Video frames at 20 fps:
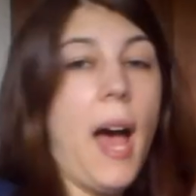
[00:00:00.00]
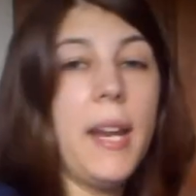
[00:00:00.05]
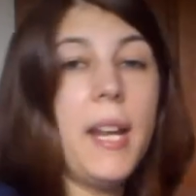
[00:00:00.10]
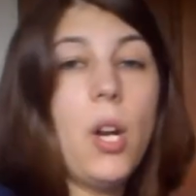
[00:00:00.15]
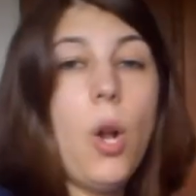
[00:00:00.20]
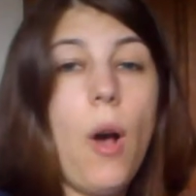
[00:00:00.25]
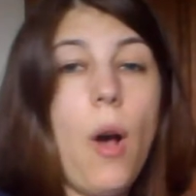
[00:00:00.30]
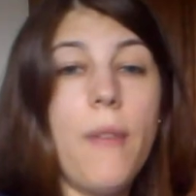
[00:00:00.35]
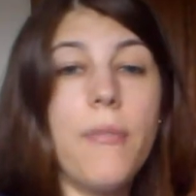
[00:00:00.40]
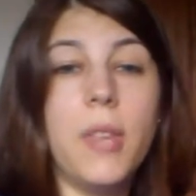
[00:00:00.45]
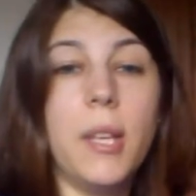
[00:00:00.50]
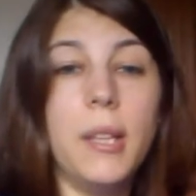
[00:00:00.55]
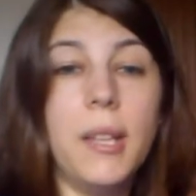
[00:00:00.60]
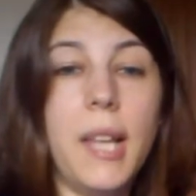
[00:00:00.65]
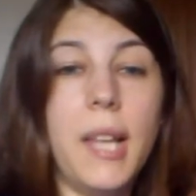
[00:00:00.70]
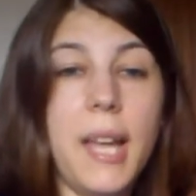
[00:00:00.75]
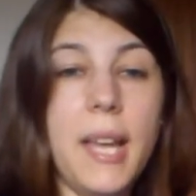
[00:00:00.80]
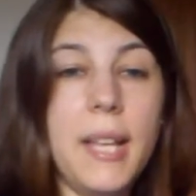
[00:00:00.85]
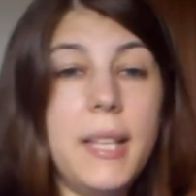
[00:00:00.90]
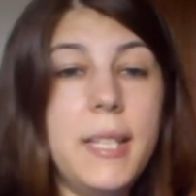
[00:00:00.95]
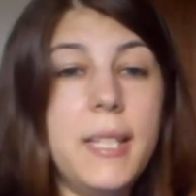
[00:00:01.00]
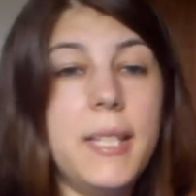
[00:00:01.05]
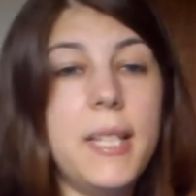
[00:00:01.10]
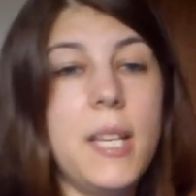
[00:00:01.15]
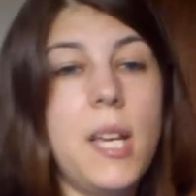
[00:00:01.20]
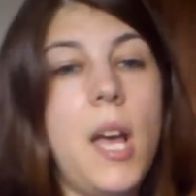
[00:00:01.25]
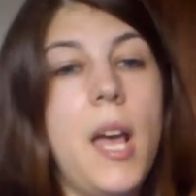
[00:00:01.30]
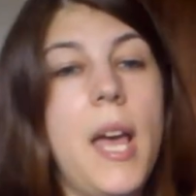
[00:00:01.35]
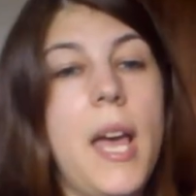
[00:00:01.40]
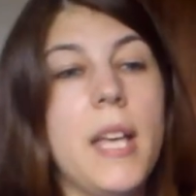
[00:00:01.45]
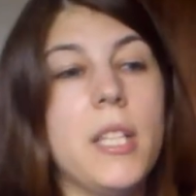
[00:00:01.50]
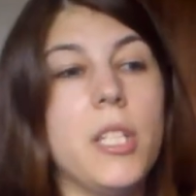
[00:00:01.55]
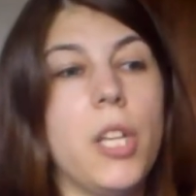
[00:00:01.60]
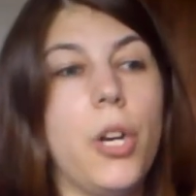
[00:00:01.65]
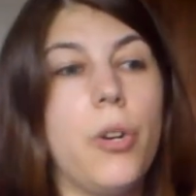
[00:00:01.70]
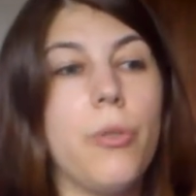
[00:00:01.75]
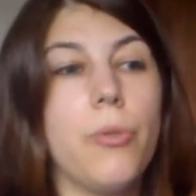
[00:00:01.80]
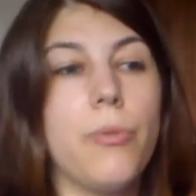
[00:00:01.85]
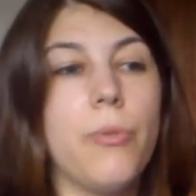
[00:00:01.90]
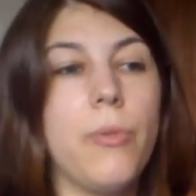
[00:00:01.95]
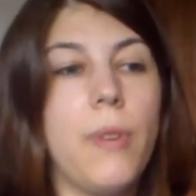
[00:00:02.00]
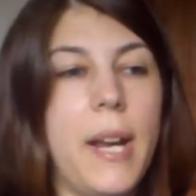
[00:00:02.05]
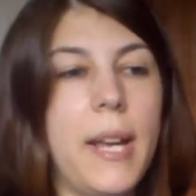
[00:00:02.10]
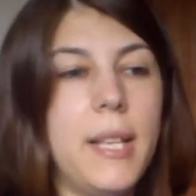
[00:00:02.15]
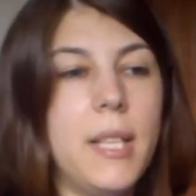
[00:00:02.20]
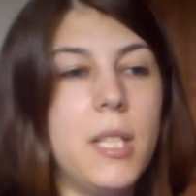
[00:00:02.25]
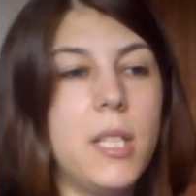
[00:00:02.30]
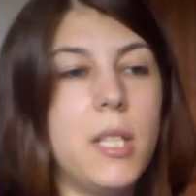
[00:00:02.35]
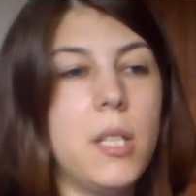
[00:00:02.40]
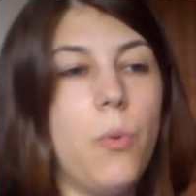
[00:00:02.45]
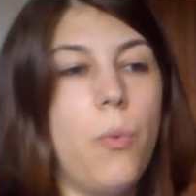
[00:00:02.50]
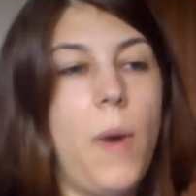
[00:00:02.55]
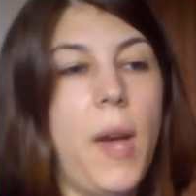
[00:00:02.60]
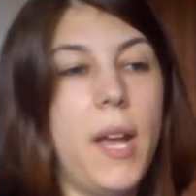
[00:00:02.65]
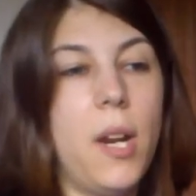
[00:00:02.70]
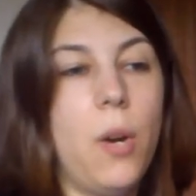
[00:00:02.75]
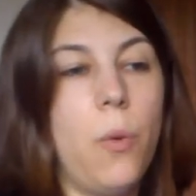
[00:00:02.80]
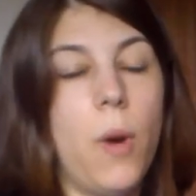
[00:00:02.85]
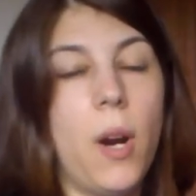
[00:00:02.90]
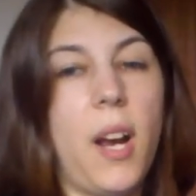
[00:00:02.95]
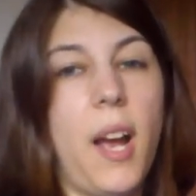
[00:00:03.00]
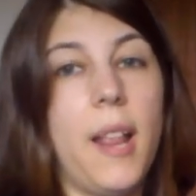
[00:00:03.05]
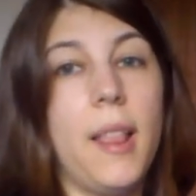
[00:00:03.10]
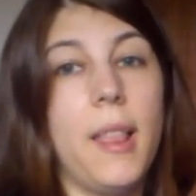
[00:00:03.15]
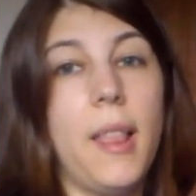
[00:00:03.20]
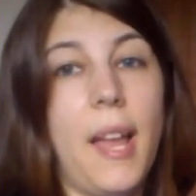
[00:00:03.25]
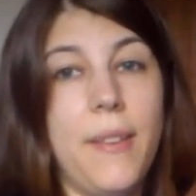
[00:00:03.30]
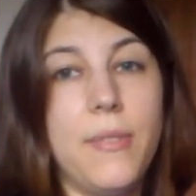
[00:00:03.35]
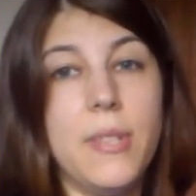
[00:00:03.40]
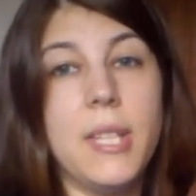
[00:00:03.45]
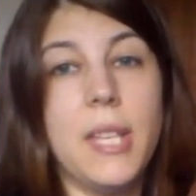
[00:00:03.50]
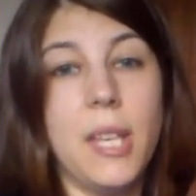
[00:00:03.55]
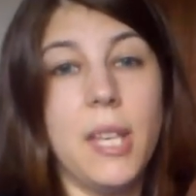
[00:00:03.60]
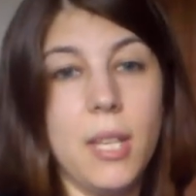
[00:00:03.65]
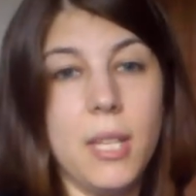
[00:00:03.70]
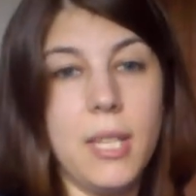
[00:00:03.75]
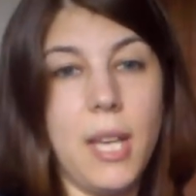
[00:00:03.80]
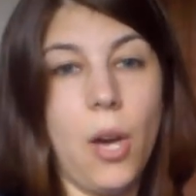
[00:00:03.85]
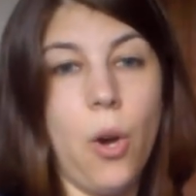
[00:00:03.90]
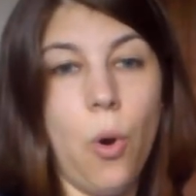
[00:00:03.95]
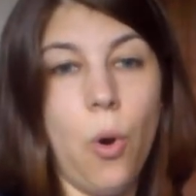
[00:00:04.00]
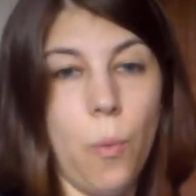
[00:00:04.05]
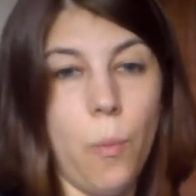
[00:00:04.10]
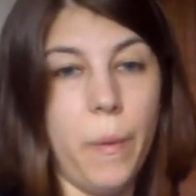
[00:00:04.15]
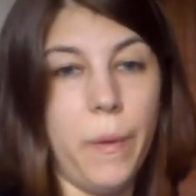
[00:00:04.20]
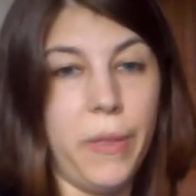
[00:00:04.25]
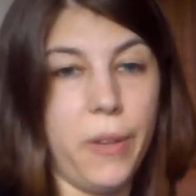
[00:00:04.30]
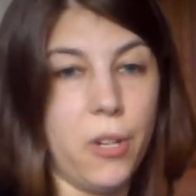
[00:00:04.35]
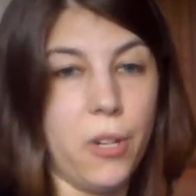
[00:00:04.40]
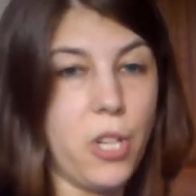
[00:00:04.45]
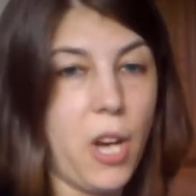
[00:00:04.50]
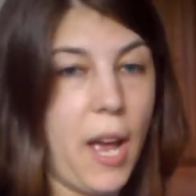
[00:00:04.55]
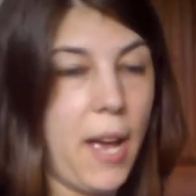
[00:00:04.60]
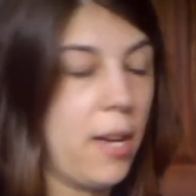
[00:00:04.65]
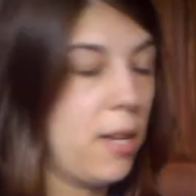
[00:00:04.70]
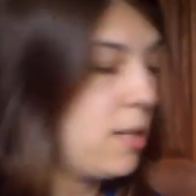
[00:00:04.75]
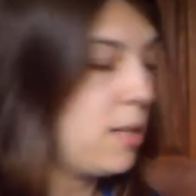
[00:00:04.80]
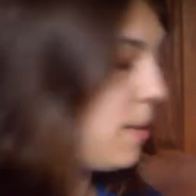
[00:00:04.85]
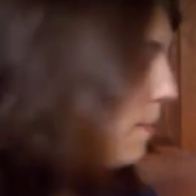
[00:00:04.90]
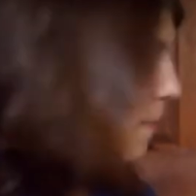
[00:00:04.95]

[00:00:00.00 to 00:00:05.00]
and off the lids is a great way to work on life skills at home with your child.